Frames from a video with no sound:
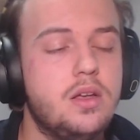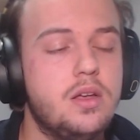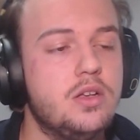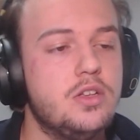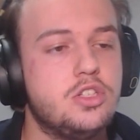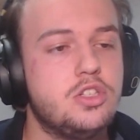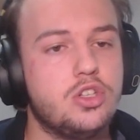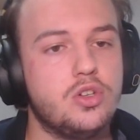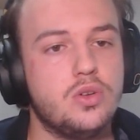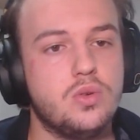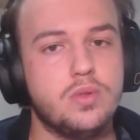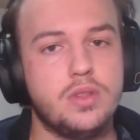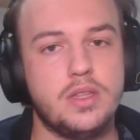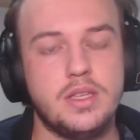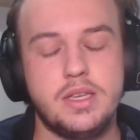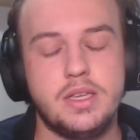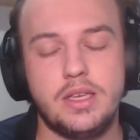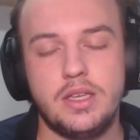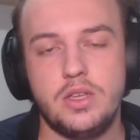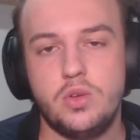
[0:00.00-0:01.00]
so
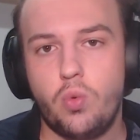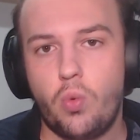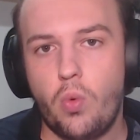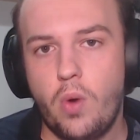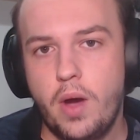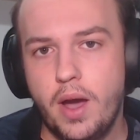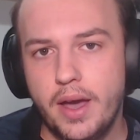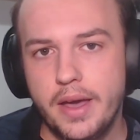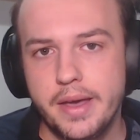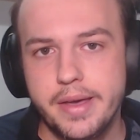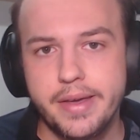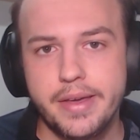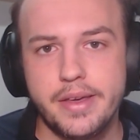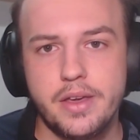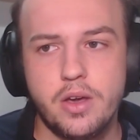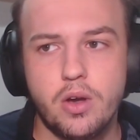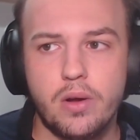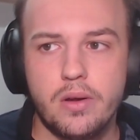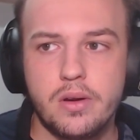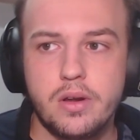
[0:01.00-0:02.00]
the UI
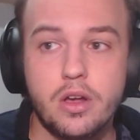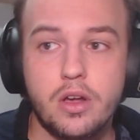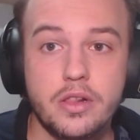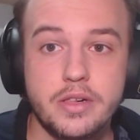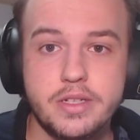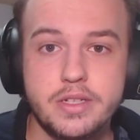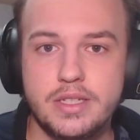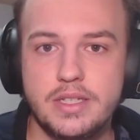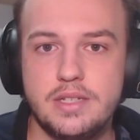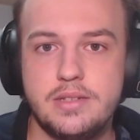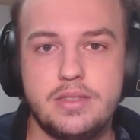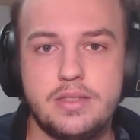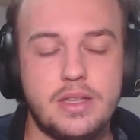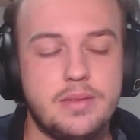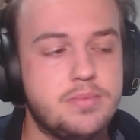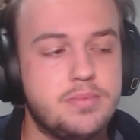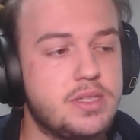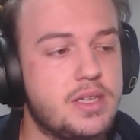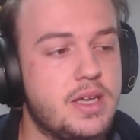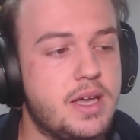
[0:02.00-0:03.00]
or other
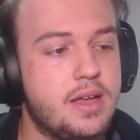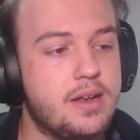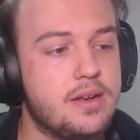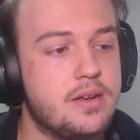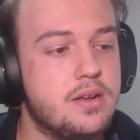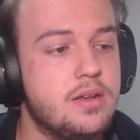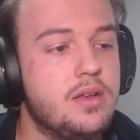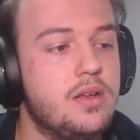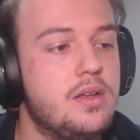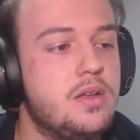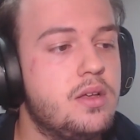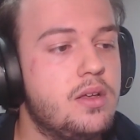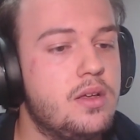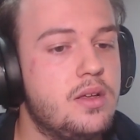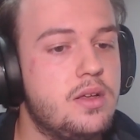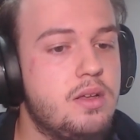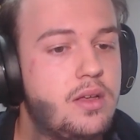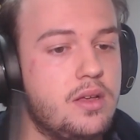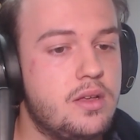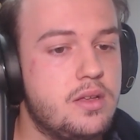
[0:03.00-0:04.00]
systems can
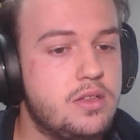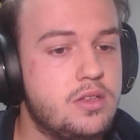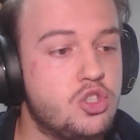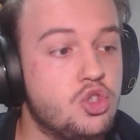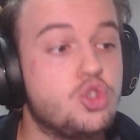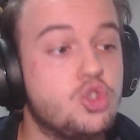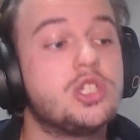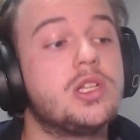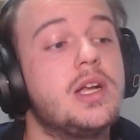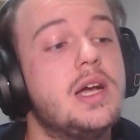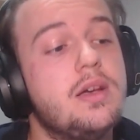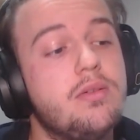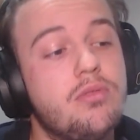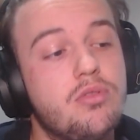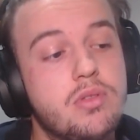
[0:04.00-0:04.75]
subscribe to